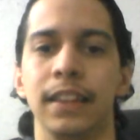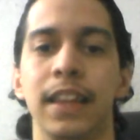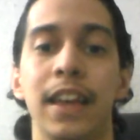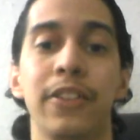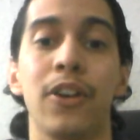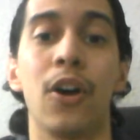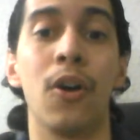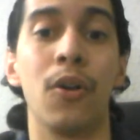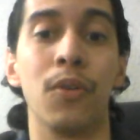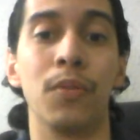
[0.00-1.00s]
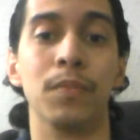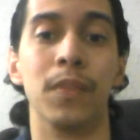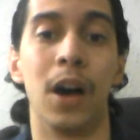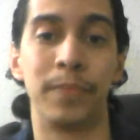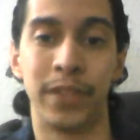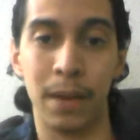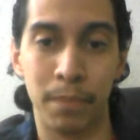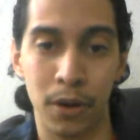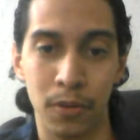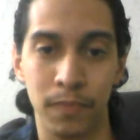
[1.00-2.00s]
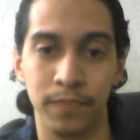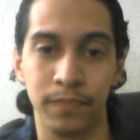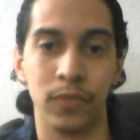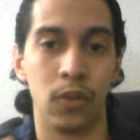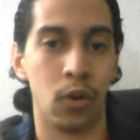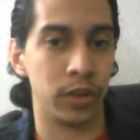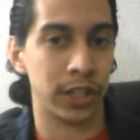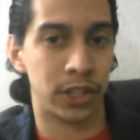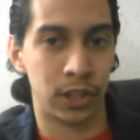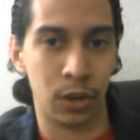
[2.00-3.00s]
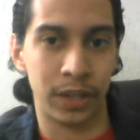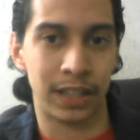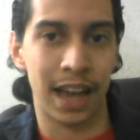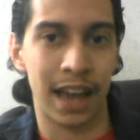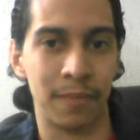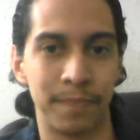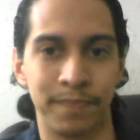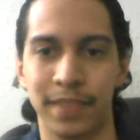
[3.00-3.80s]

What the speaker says: They either go up tempo or they slow it down.